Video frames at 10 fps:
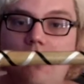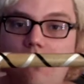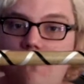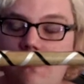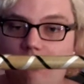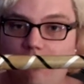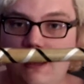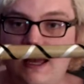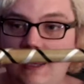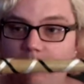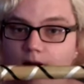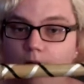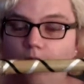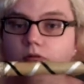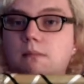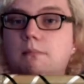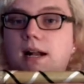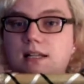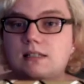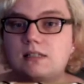figure out how I'm going to
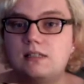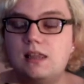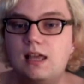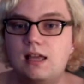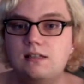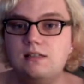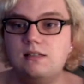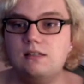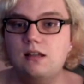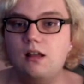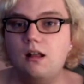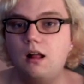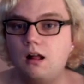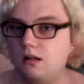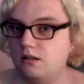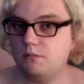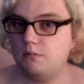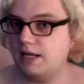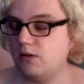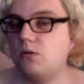balance this on
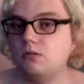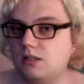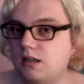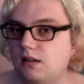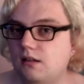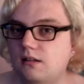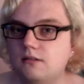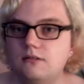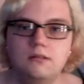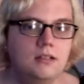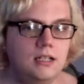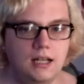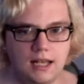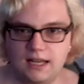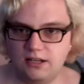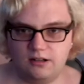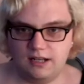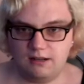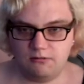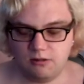my altar. I don't know
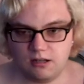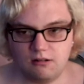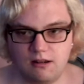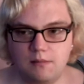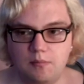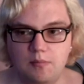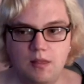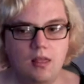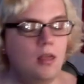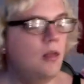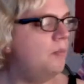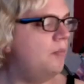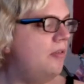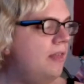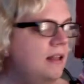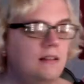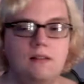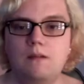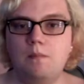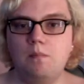how I'm going to do it, but that's
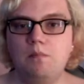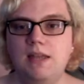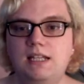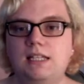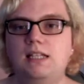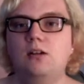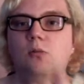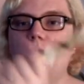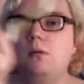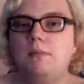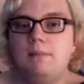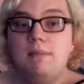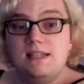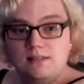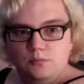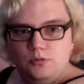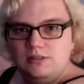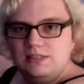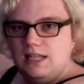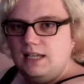mainly what my besom
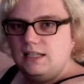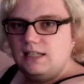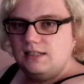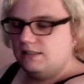looks like.